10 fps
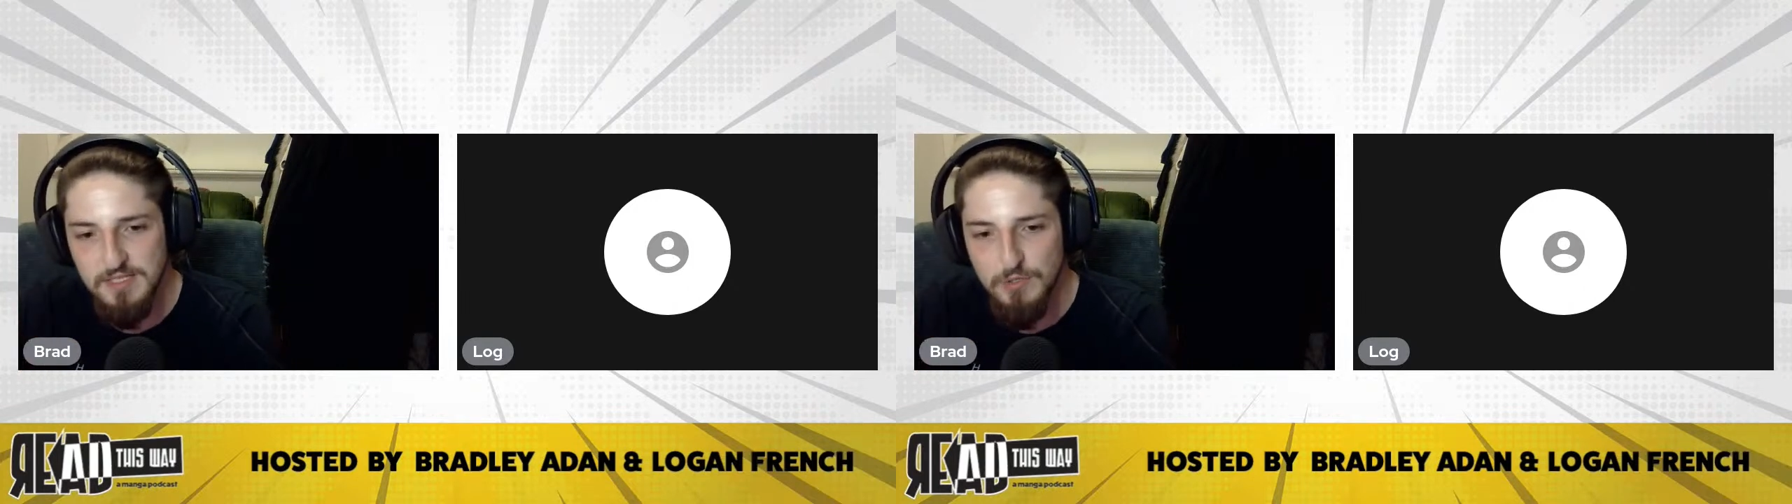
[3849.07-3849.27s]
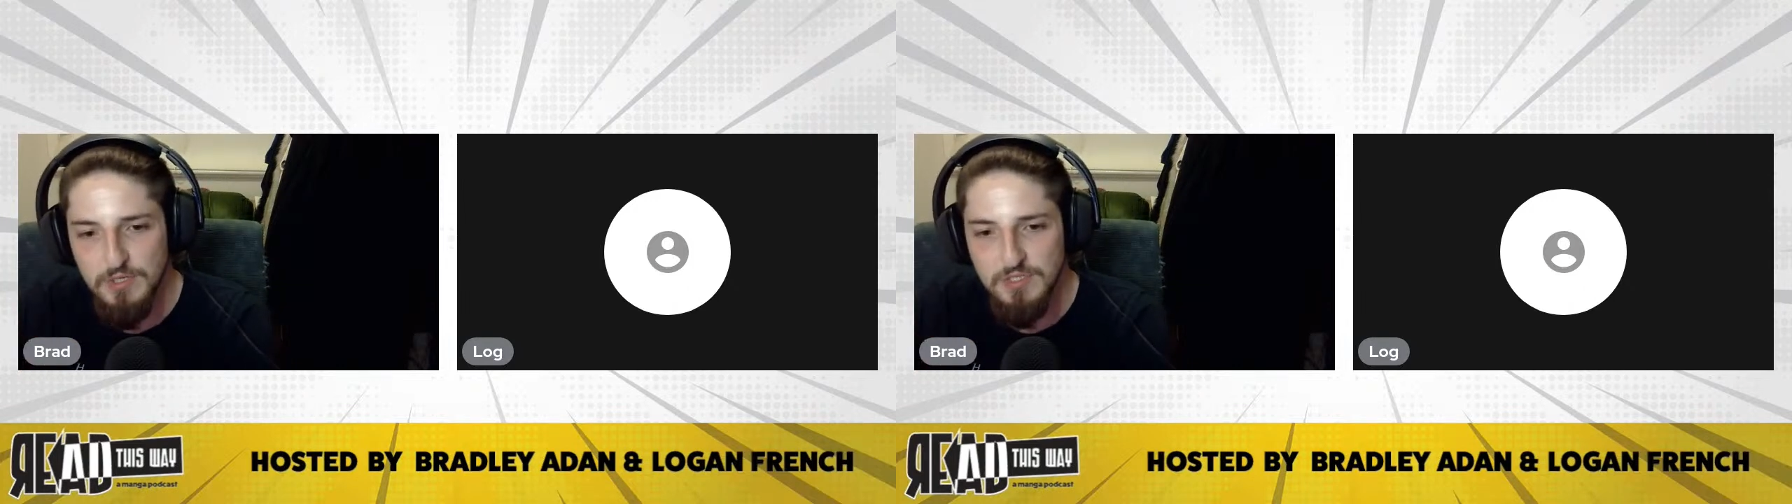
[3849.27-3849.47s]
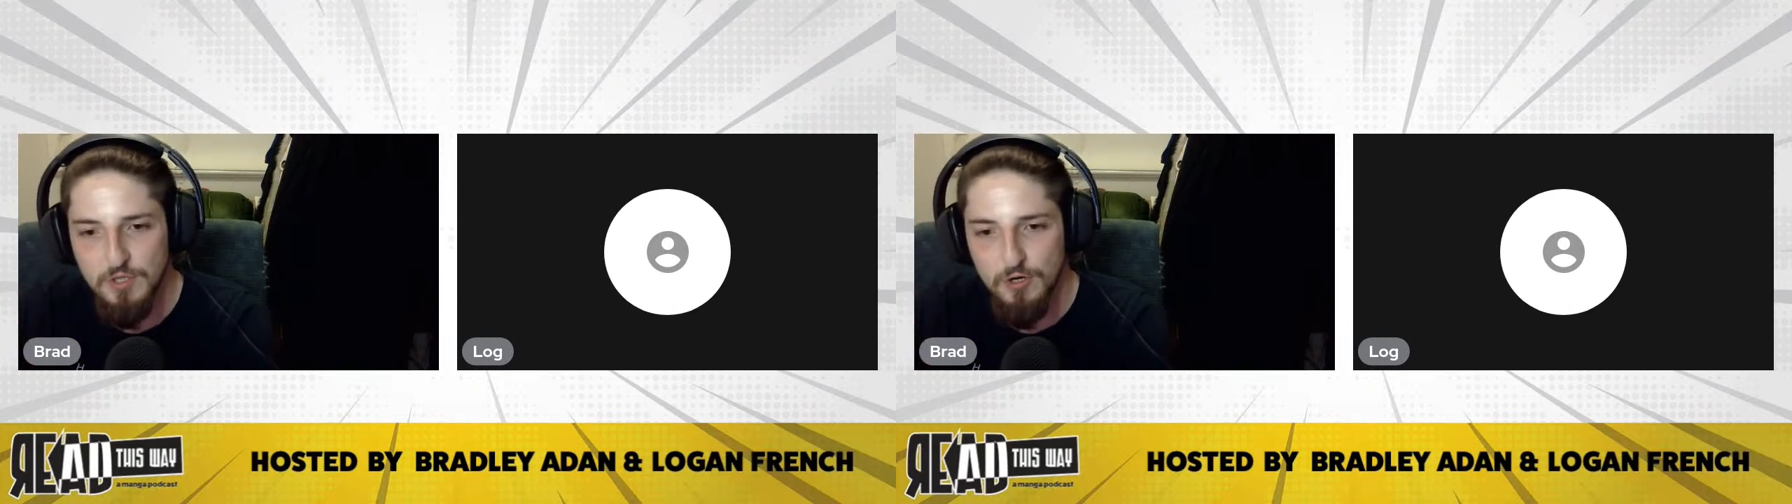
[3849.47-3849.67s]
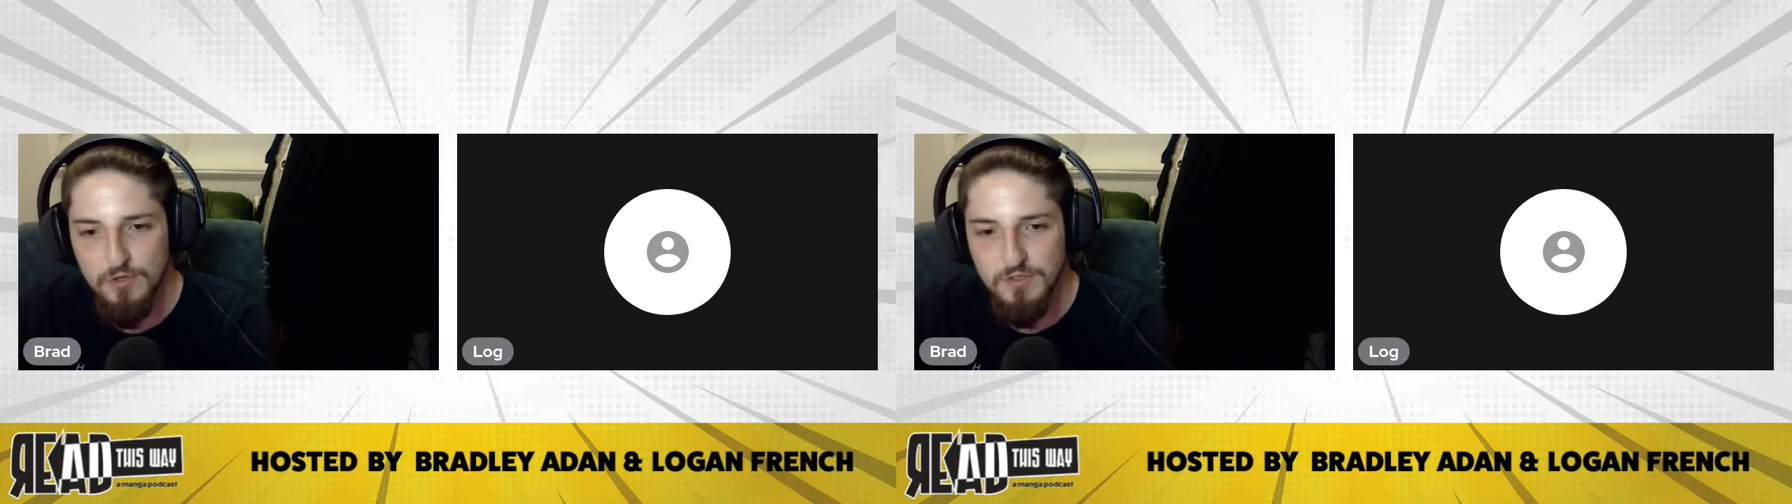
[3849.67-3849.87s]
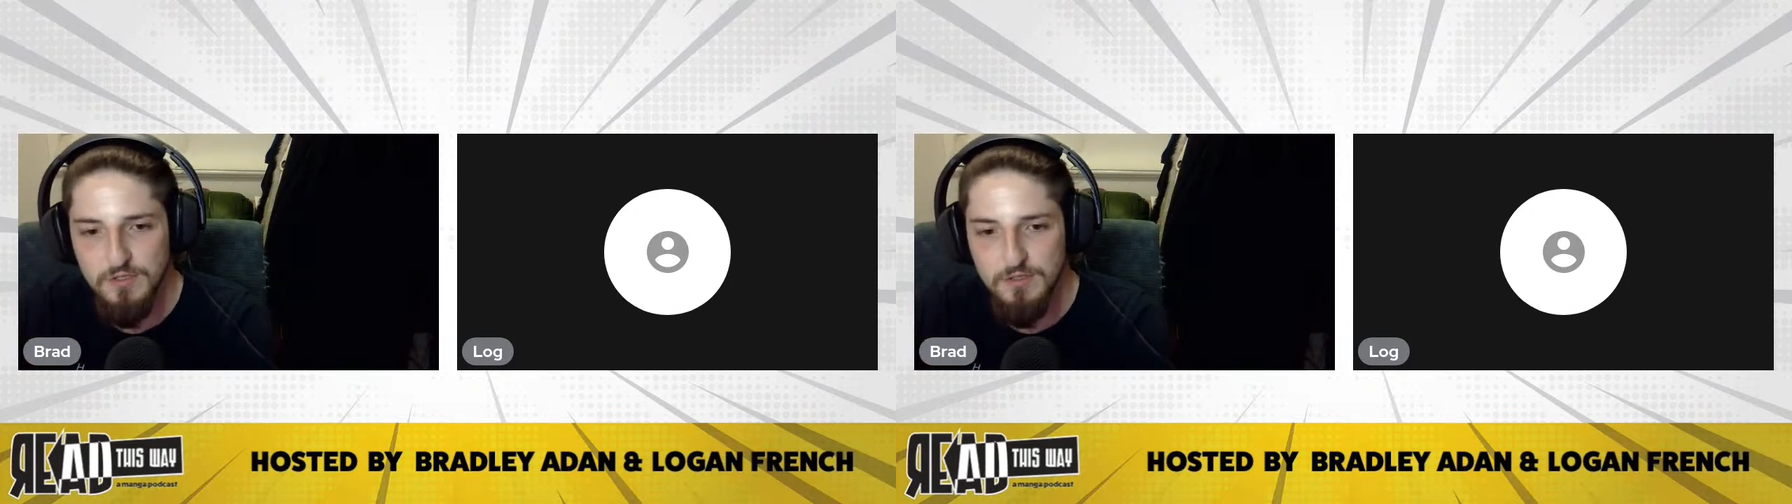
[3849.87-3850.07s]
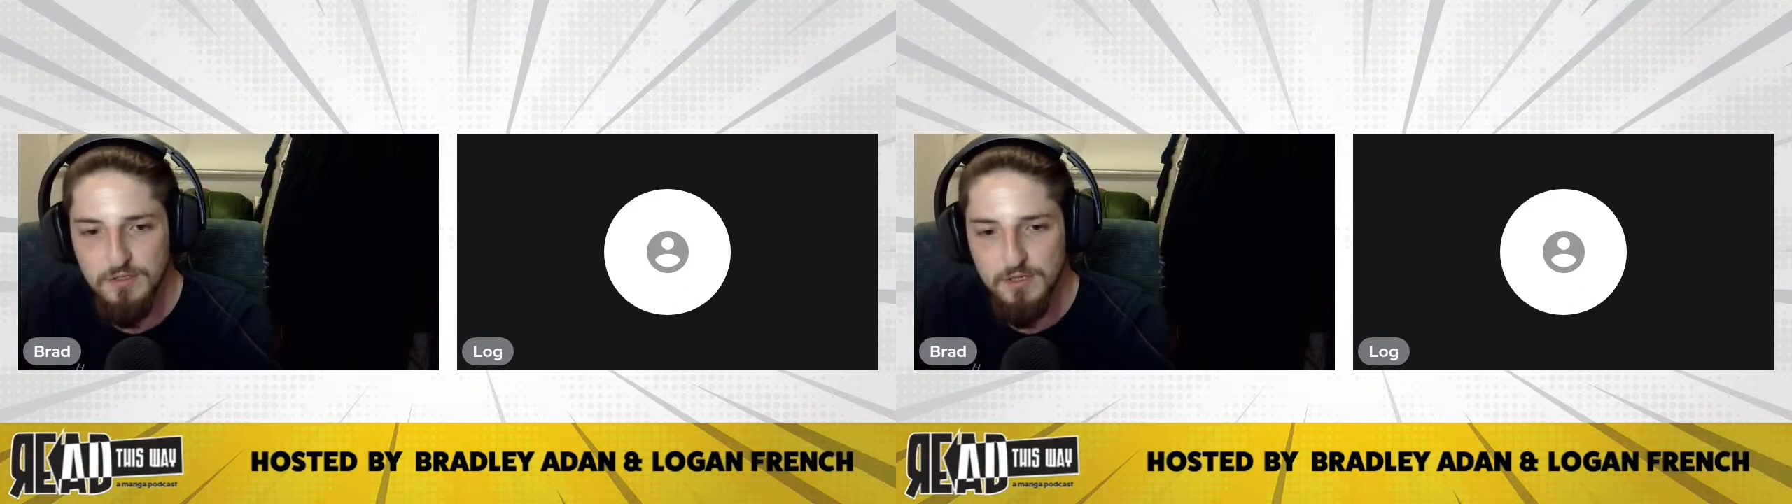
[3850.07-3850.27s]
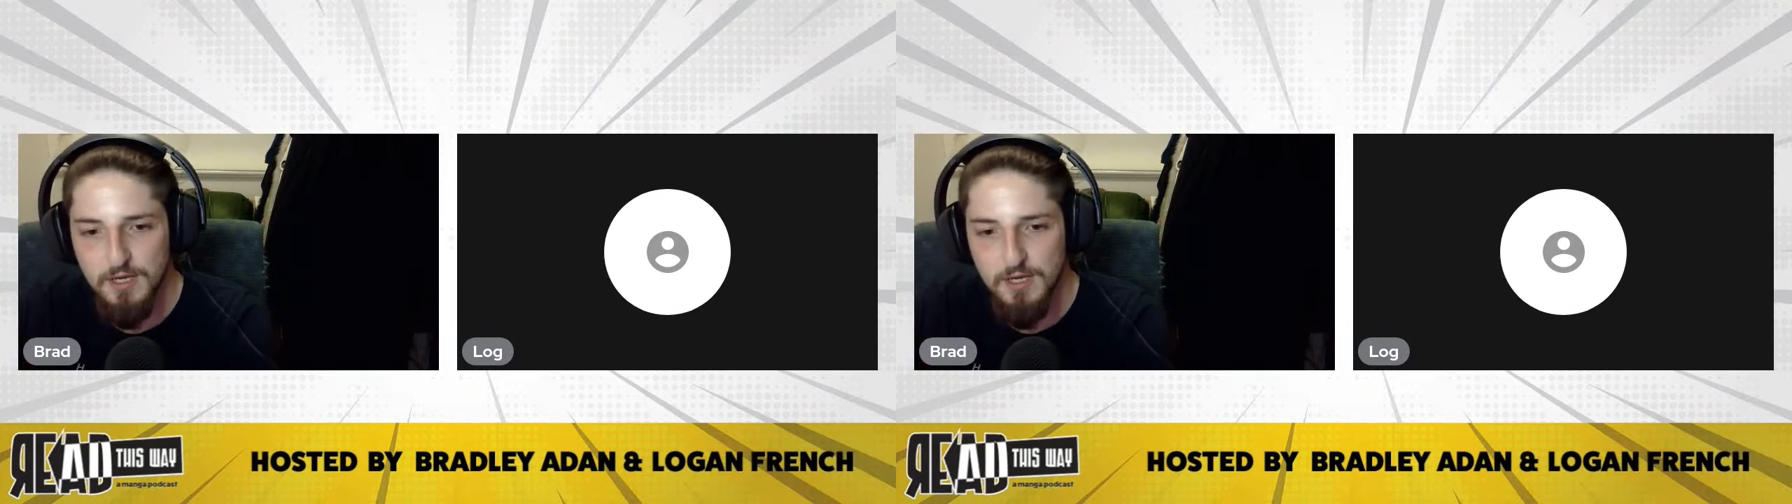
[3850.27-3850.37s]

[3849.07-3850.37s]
series goes